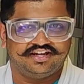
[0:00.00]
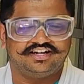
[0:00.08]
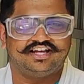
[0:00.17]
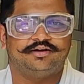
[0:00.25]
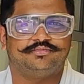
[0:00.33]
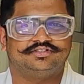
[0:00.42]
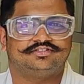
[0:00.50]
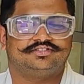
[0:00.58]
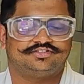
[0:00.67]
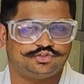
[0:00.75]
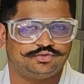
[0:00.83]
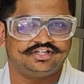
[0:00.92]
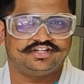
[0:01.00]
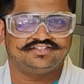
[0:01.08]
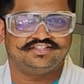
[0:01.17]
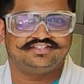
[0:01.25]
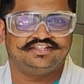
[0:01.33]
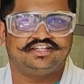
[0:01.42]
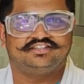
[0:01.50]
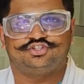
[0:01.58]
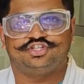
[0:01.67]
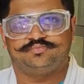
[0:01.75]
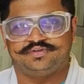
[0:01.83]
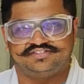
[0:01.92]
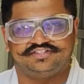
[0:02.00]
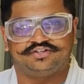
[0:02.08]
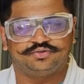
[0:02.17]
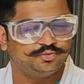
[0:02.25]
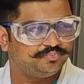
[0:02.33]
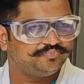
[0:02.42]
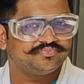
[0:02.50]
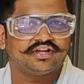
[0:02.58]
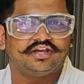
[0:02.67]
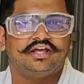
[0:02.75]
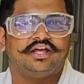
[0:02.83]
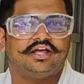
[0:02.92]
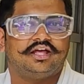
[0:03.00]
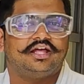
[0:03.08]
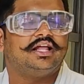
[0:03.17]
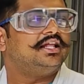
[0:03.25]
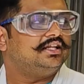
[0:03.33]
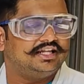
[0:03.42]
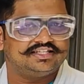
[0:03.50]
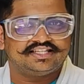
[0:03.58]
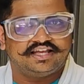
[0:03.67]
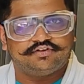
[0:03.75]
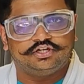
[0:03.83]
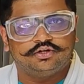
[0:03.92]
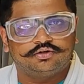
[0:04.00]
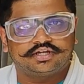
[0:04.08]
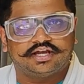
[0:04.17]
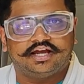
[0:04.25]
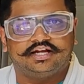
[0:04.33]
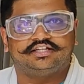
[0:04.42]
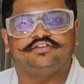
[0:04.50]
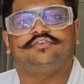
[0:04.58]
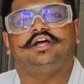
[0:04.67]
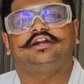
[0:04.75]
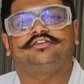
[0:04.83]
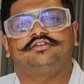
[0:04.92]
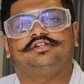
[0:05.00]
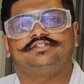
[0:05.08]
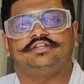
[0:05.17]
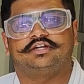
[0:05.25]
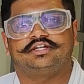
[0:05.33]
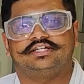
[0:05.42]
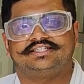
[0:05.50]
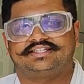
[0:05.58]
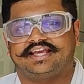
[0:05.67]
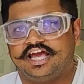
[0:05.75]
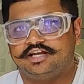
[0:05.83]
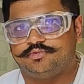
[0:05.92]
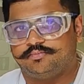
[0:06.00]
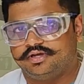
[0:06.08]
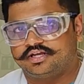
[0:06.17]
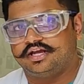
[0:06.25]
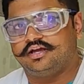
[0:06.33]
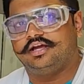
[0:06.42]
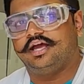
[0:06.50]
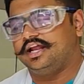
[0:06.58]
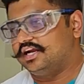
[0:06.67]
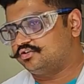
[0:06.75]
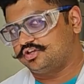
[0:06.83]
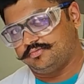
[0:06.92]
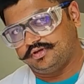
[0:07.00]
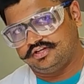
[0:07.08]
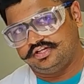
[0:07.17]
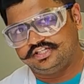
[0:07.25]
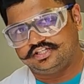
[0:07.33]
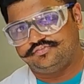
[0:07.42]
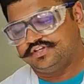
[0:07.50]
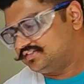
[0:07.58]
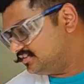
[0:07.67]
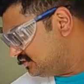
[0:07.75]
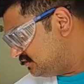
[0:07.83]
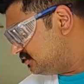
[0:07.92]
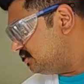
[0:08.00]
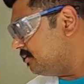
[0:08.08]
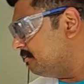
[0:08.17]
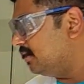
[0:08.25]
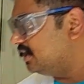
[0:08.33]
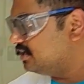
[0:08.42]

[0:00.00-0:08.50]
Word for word: and I am a student assistant at the Shape EC group. Let's have a look at if electrical circuits can mimic electrochemical interfaces by